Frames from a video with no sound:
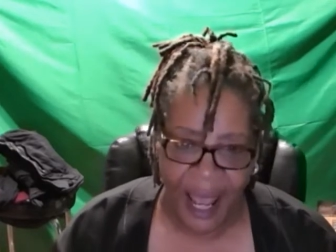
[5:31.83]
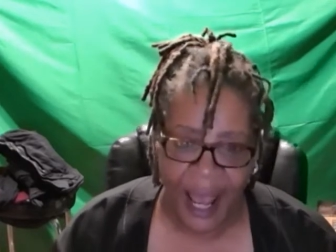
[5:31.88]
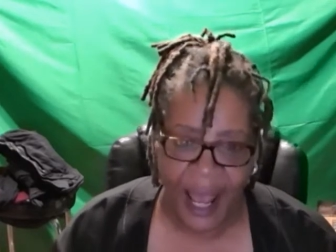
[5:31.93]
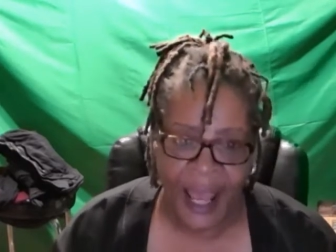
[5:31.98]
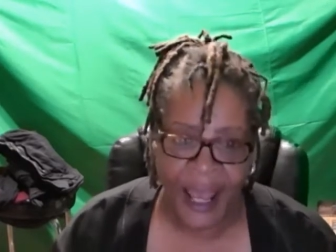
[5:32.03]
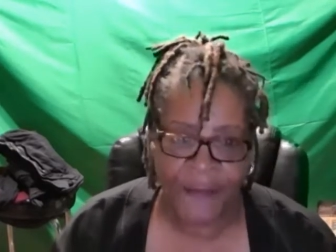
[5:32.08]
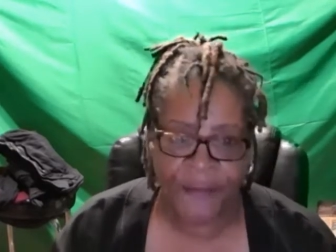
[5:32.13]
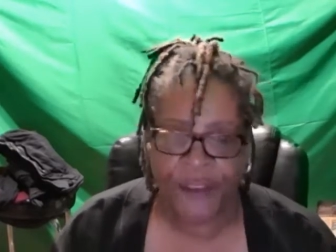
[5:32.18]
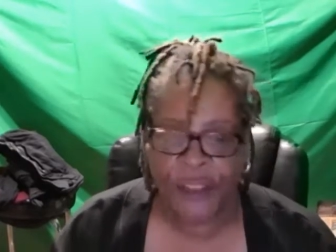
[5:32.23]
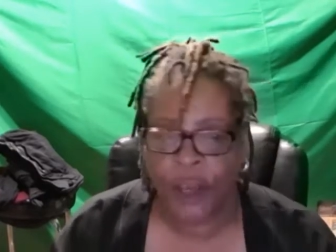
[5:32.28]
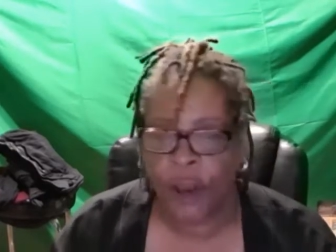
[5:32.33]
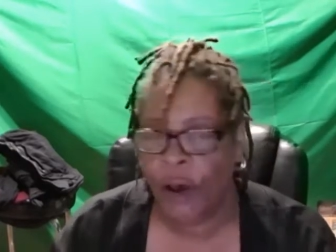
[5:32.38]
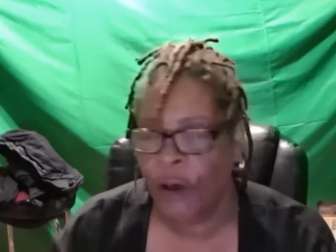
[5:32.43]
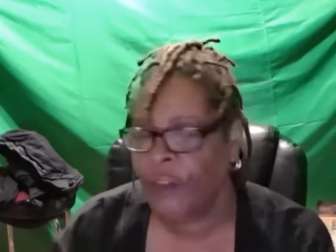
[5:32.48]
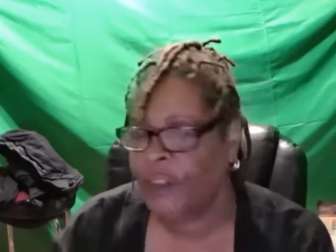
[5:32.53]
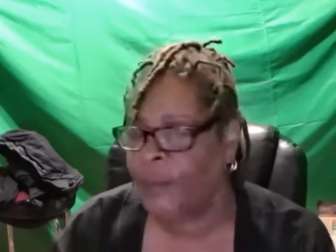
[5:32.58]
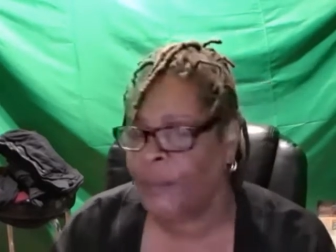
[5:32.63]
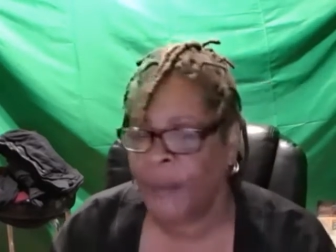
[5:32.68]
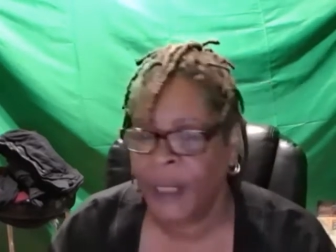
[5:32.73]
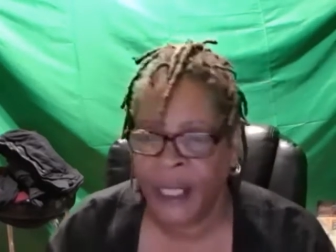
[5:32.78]
I have
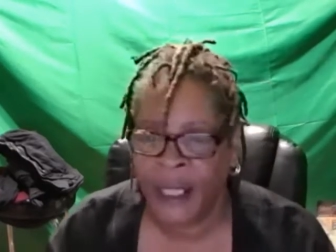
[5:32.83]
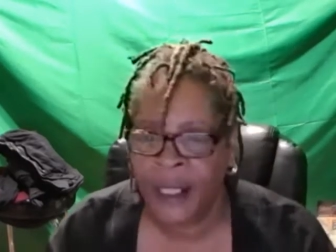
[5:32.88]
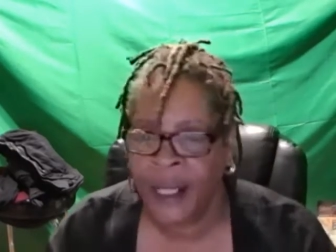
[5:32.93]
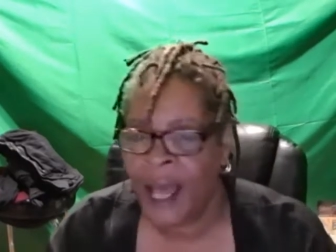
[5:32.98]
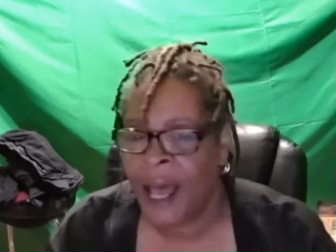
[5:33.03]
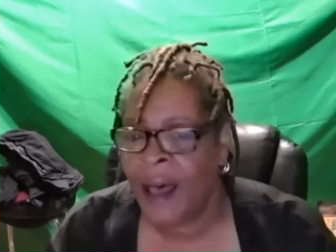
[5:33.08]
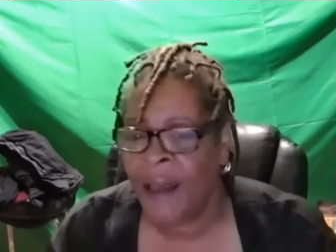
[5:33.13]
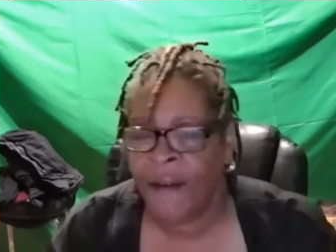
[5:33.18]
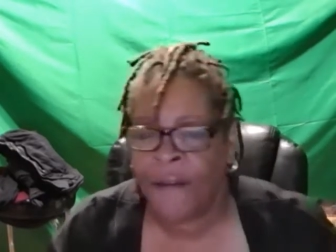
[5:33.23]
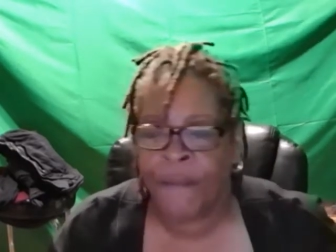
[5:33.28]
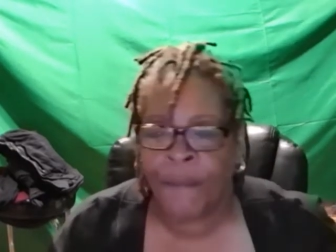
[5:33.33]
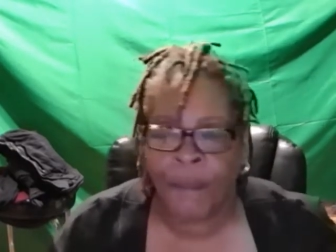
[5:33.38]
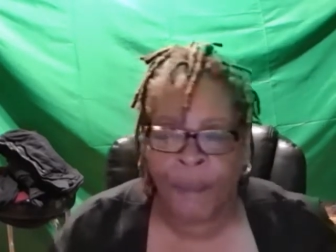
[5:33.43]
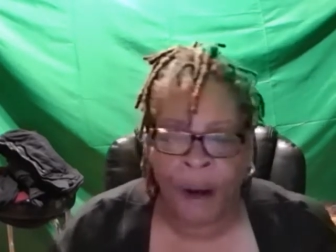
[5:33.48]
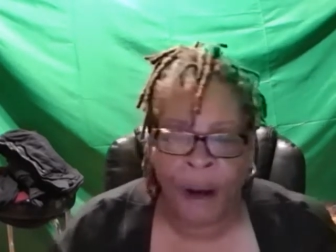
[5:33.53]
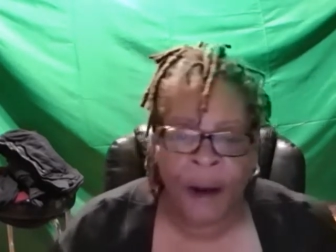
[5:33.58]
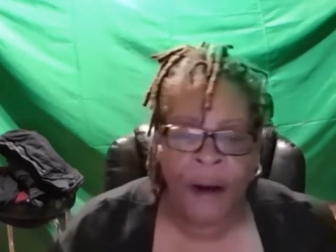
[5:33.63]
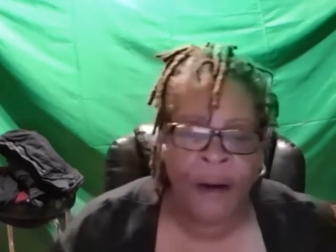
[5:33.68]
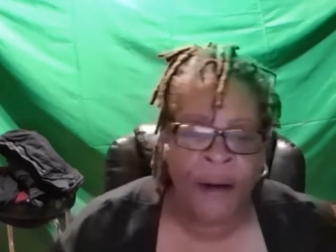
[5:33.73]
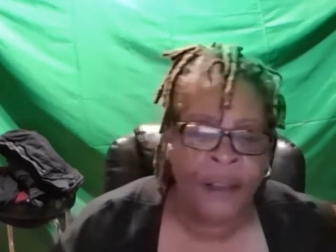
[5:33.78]
tossed men out of
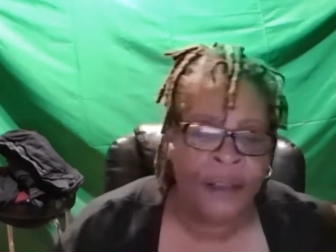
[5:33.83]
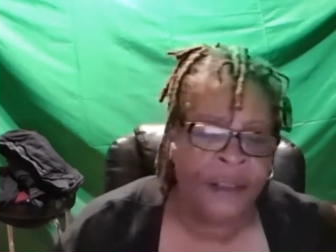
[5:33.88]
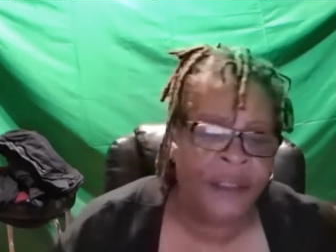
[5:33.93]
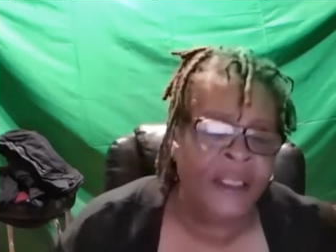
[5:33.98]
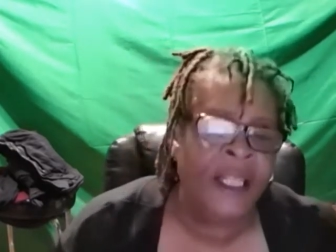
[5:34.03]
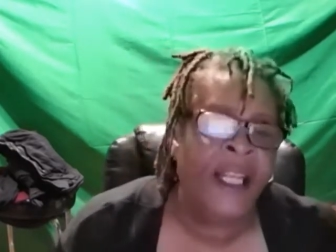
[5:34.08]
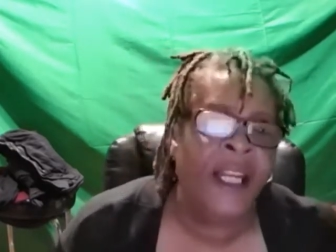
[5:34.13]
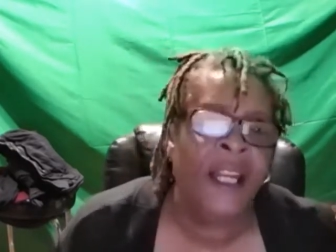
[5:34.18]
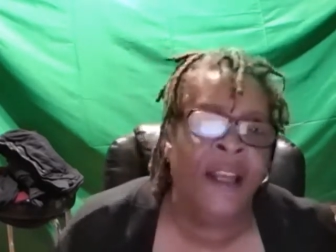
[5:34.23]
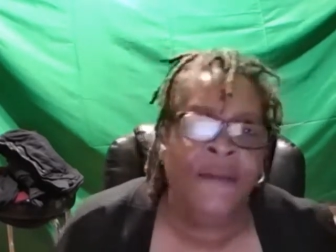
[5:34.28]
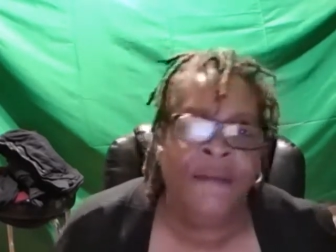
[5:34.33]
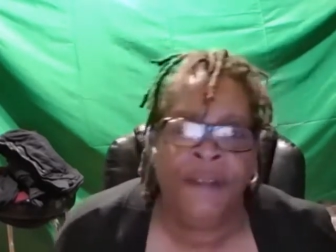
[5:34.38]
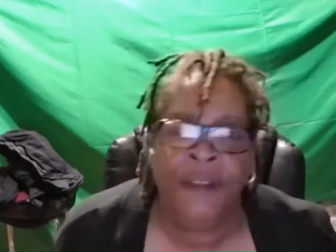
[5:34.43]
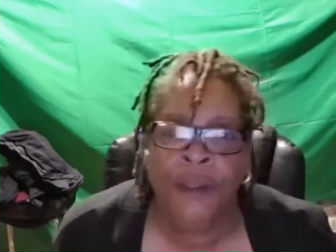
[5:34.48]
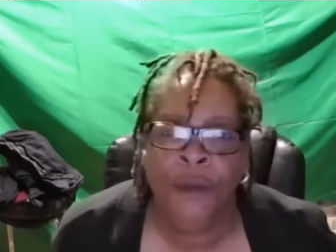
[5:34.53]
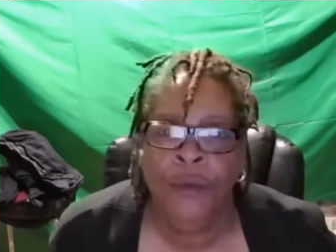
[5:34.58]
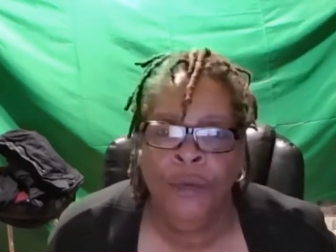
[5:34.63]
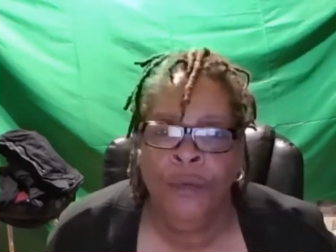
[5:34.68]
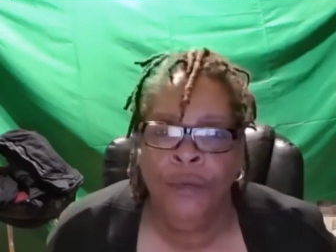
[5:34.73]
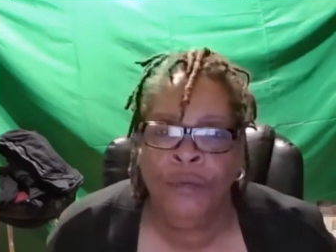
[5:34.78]
bars that have
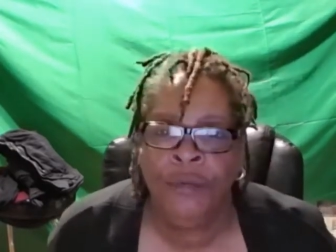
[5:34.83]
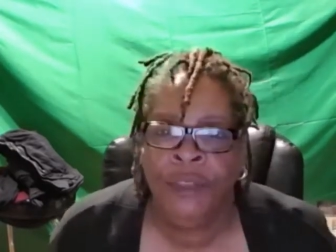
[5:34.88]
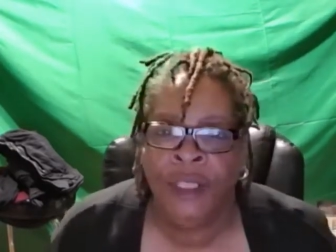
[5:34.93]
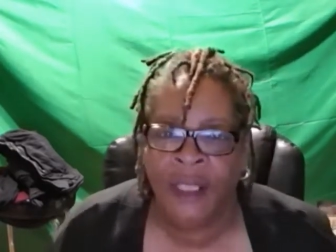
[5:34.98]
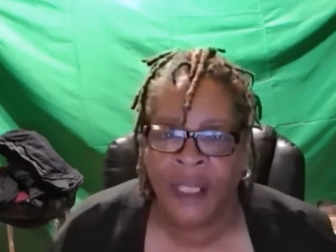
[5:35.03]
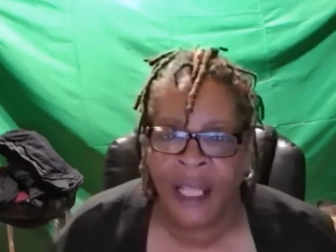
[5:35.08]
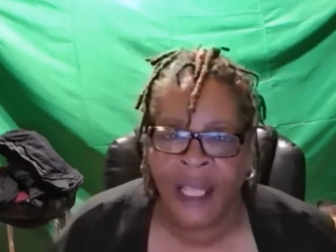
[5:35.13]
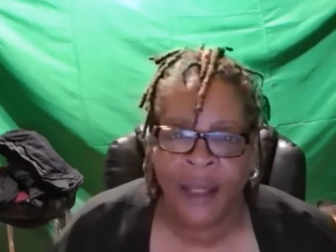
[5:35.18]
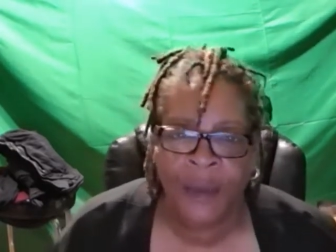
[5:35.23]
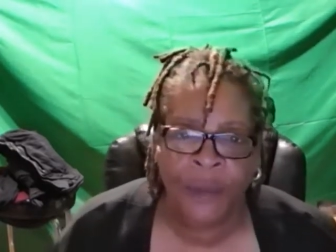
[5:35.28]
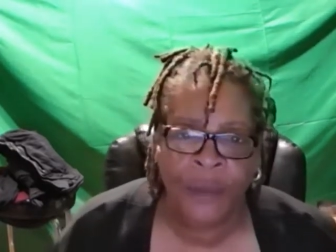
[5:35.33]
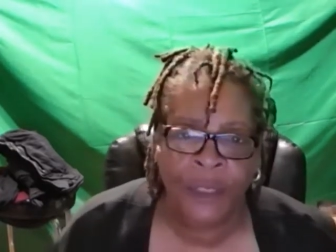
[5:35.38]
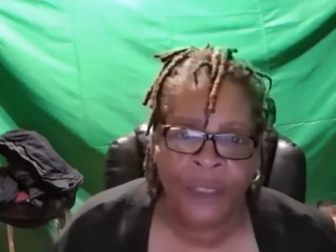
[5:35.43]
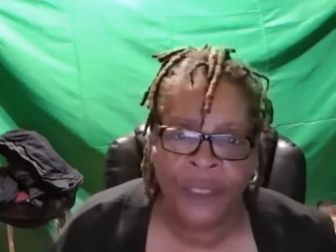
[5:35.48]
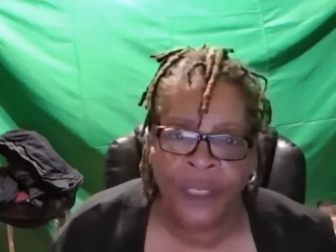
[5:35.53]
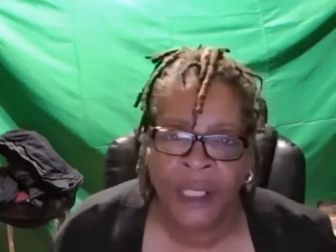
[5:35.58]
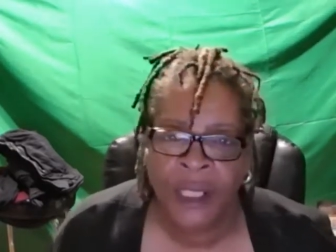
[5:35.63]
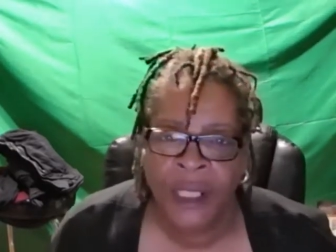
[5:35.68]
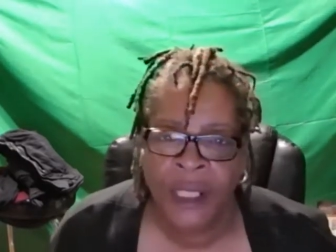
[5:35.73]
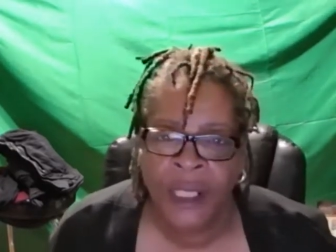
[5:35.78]
used the language